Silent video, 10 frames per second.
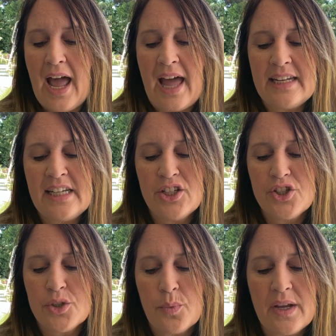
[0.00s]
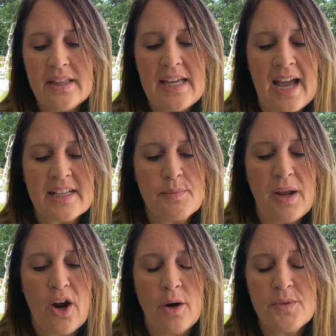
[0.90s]
At each swing of the axe,
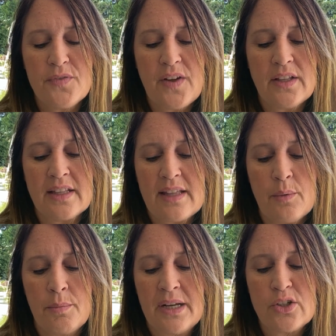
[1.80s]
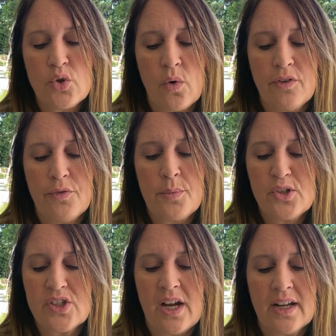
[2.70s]
my arms felt like they were being torn from their
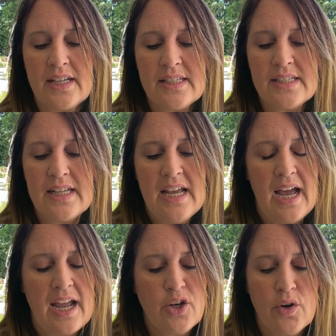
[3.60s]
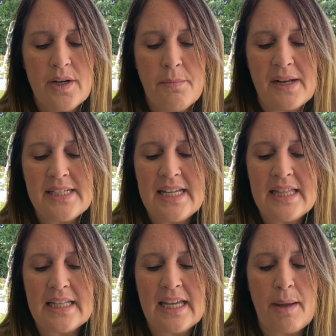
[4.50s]
sockets. I gritted my
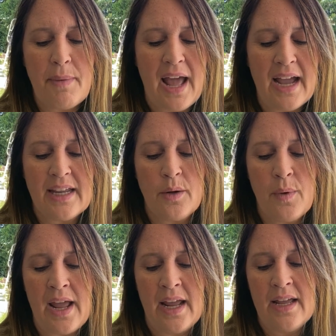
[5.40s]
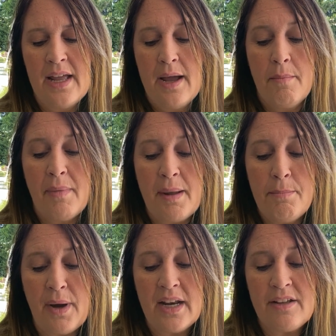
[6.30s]
teeth and kept hacking away. My
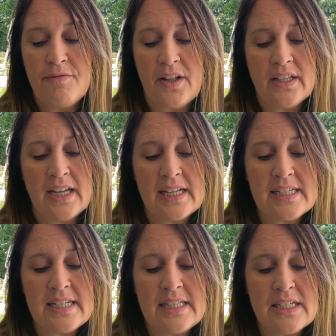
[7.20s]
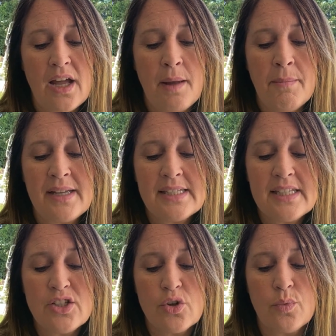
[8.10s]
body felt like it did the time my
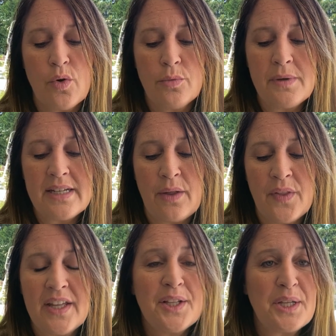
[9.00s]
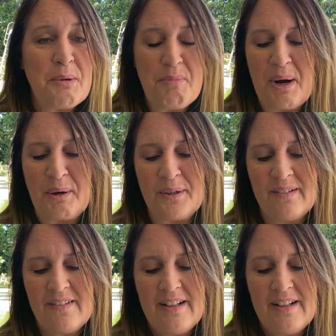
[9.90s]
sister rolled me down the hill in a barrel.